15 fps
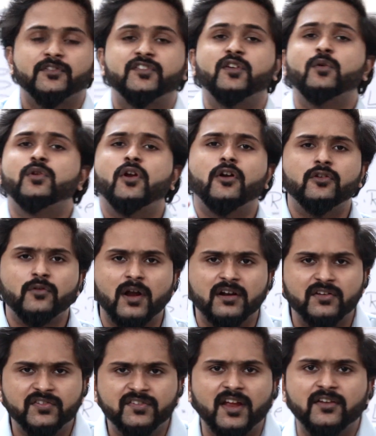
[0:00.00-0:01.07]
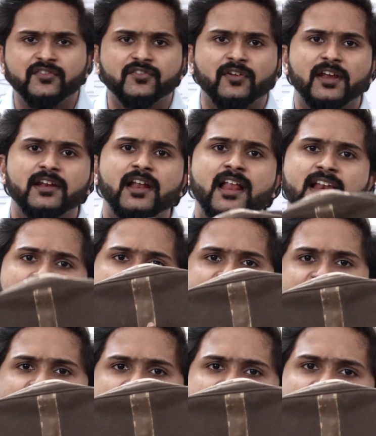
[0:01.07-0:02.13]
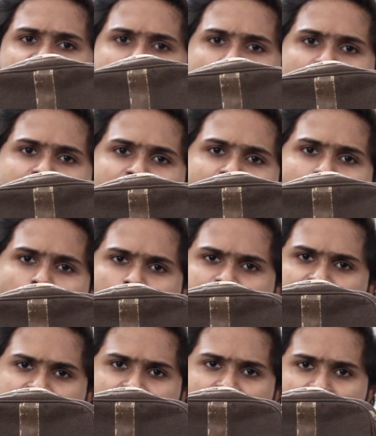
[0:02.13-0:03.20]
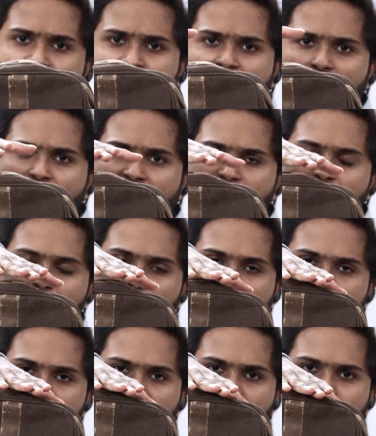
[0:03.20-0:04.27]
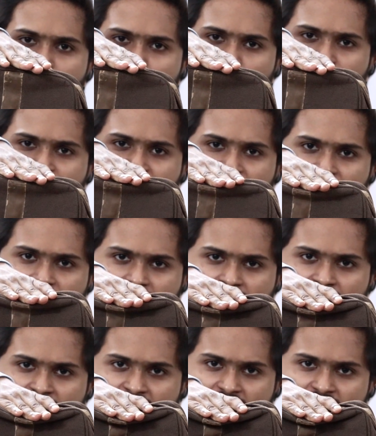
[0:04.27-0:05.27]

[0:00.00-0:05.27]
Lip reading: So in order to understand strain, let us take this particular object. And now I'm applying a force here.